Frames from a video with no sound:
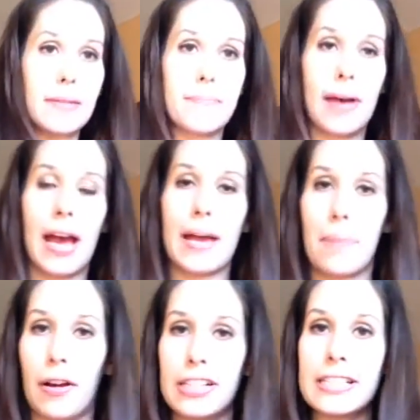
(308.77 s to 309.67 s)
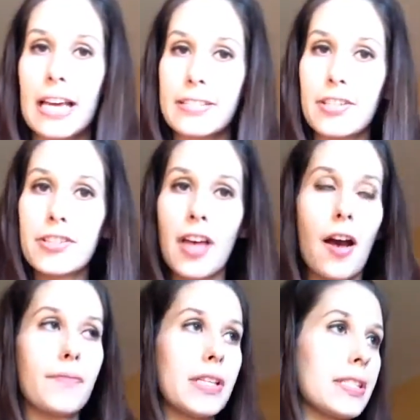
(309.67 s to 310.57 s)
my party testers,
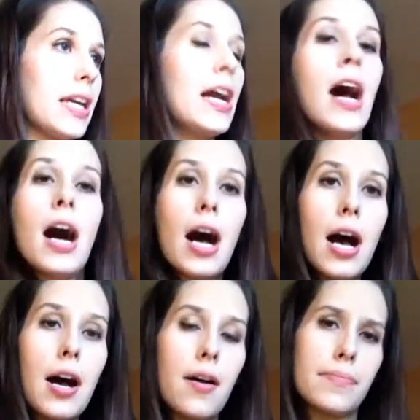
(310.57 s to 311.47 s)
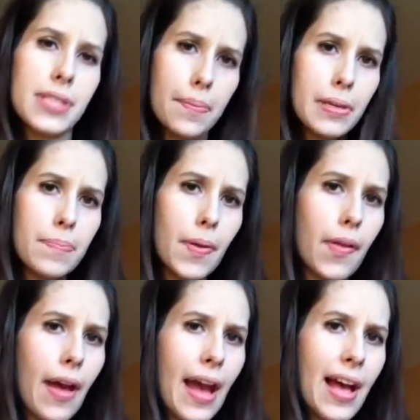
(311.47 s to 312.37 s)
obviously. Some people
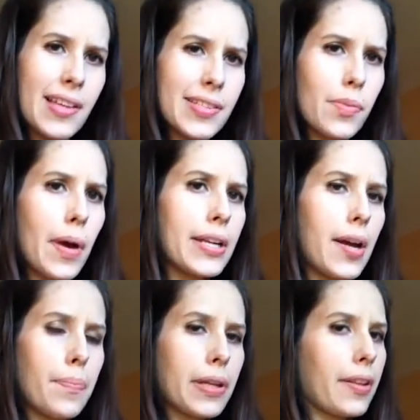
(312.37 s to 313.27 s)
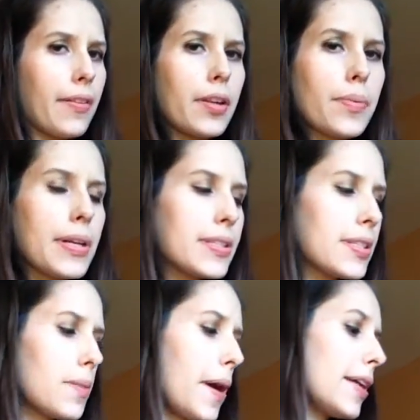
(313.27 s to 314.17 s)
ask why not bring the little ones
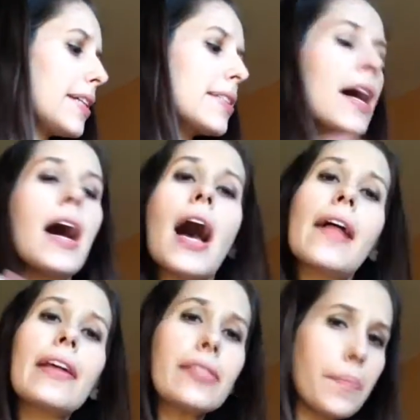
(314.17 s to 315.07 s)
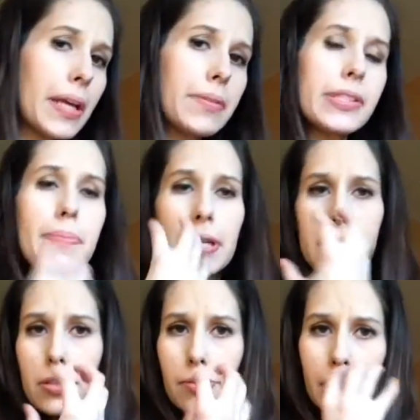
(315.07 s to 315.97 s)
to parties. I like the big ones because
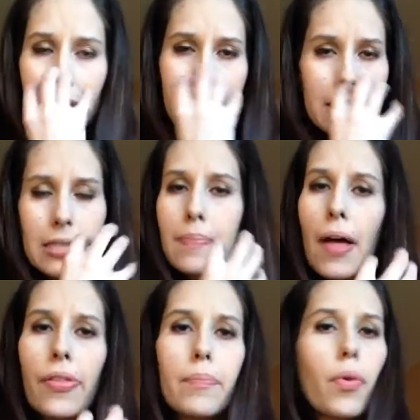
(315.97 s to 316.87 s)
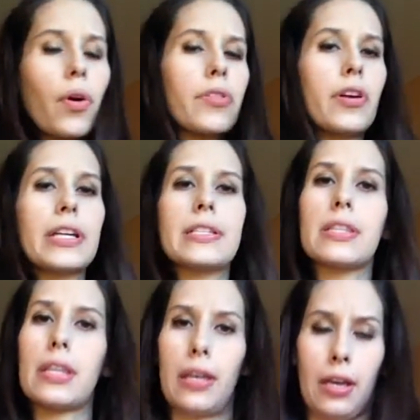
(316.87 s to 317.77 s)
you really can smell them more. They're
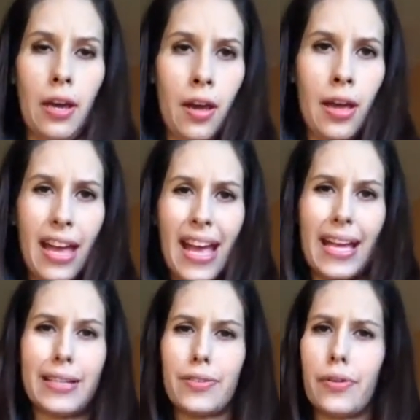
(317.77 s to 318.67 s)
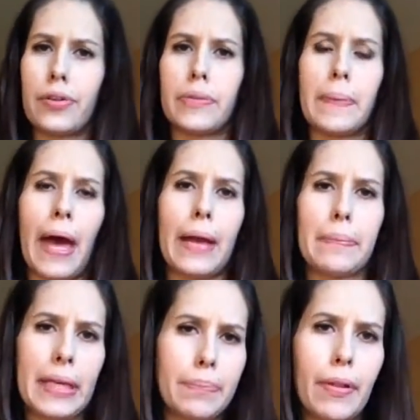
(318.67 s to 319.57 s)
easily handled by
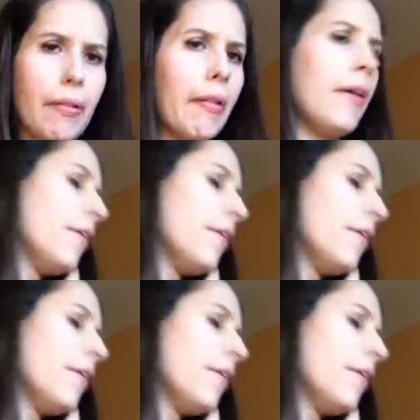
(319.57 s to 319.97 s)
people.